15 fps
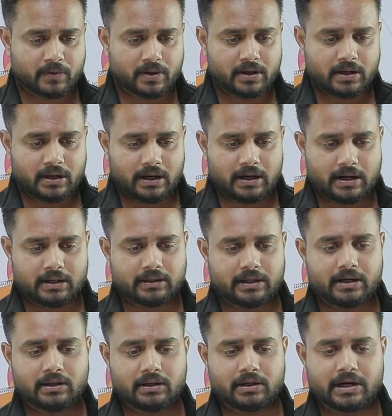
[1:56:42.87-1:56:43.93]
and then
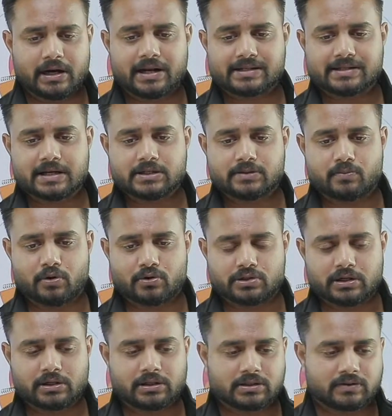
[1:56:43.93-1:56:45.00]
data science project,
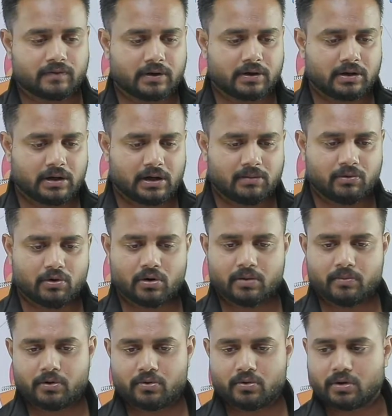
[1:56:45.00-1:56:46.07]
this one I'm not
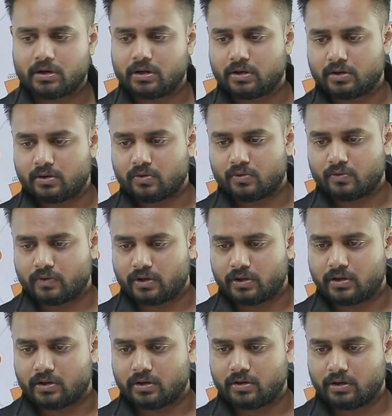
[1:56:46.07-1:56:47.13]
able to click over
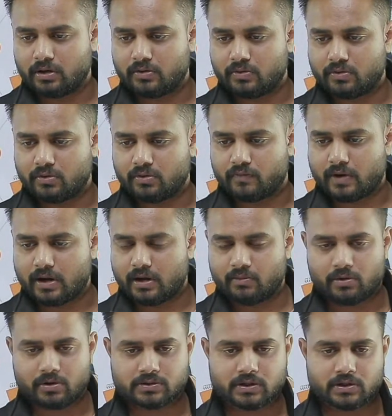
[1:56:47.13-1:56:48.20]
here. I don't know why, what
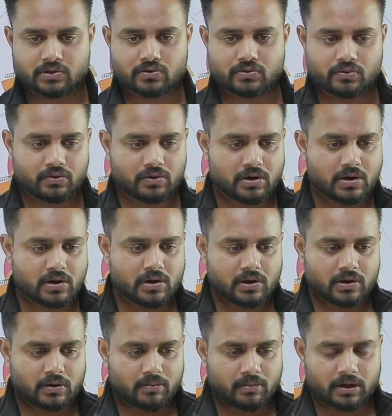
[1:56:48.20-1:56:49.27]
is the issue.
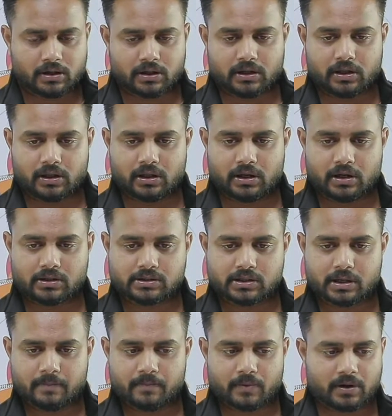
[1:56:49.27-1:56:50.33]
But here, see,
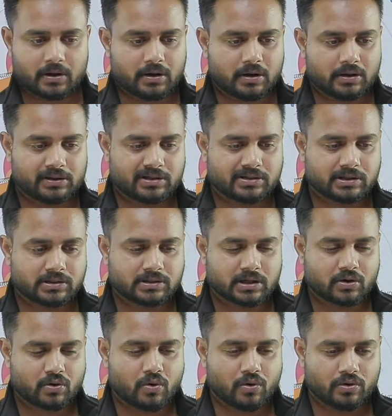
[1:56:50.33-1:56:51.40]
this is the
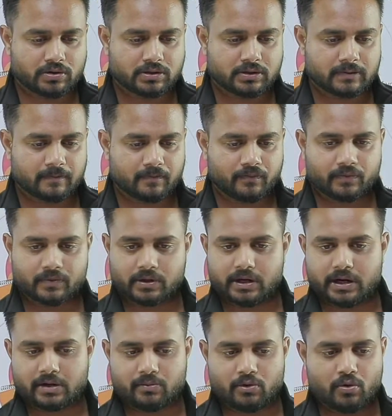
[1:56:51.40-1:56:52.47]
course.
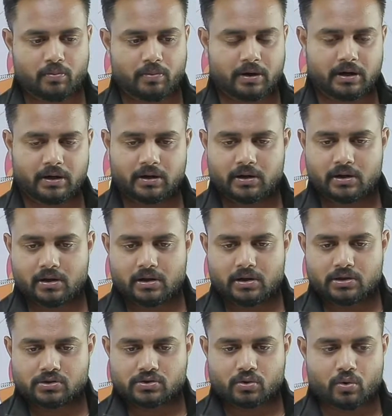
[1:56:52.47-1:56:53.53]
Let me open it.
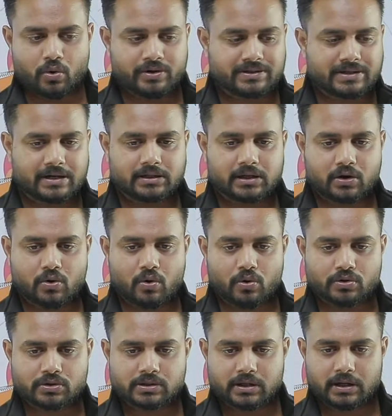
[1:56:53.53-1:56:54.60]
So go inside the
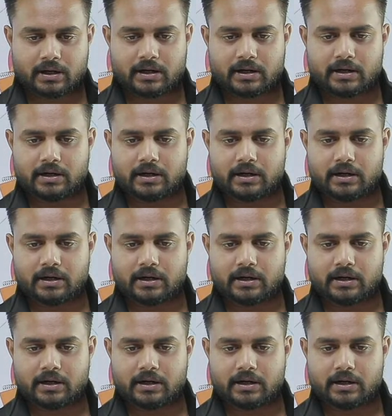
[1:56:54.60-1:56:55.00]
course and